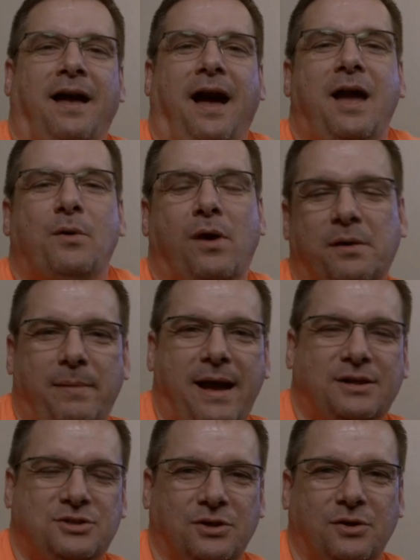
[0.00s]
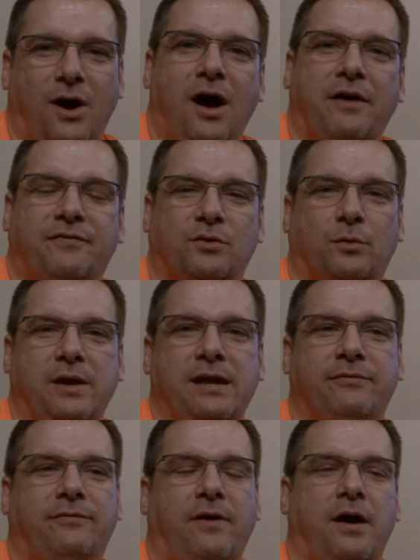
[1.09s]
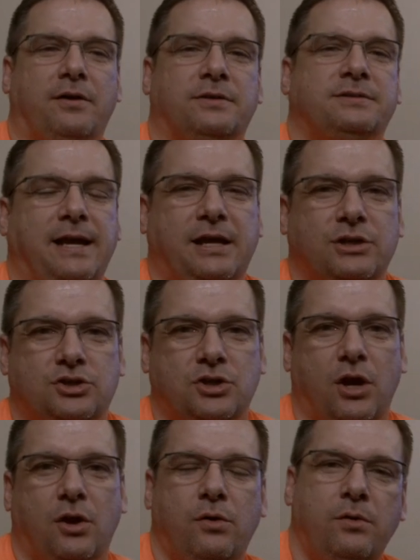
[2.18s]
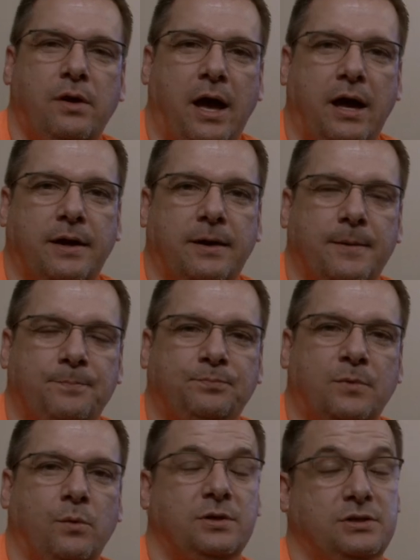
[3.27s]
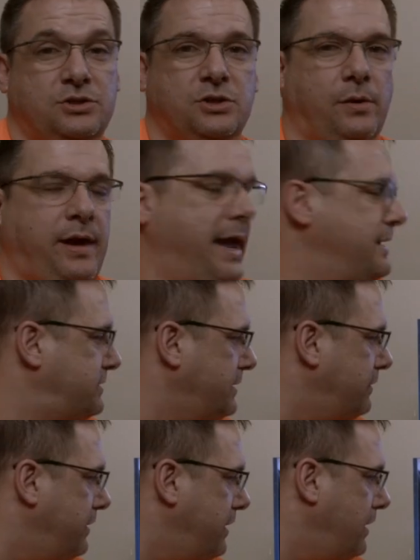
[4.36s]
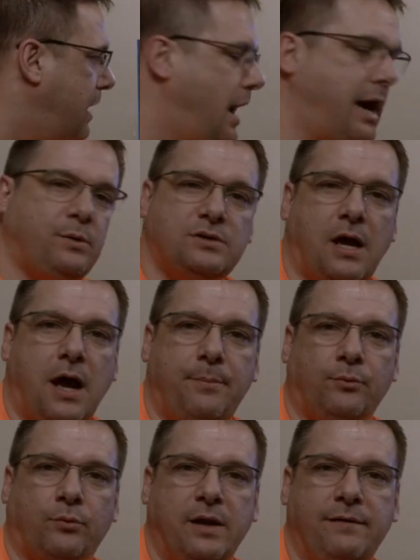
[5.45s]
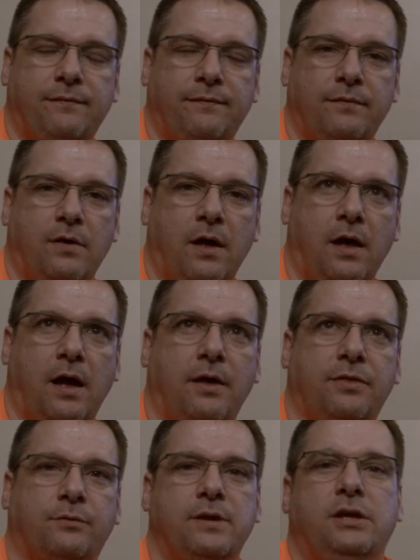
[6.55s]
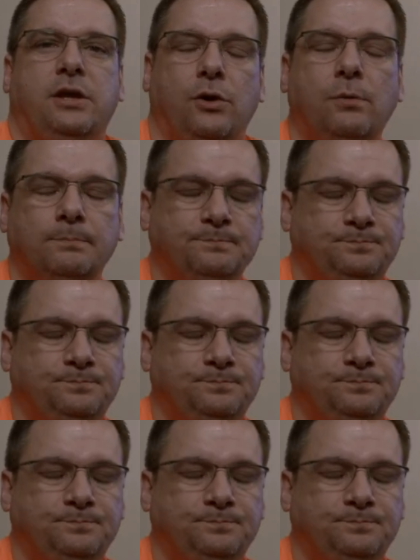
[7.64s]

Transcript: Hi, welcome back to Off the Reef, our second show, which is showcasing the AquaTop Reef 3Q.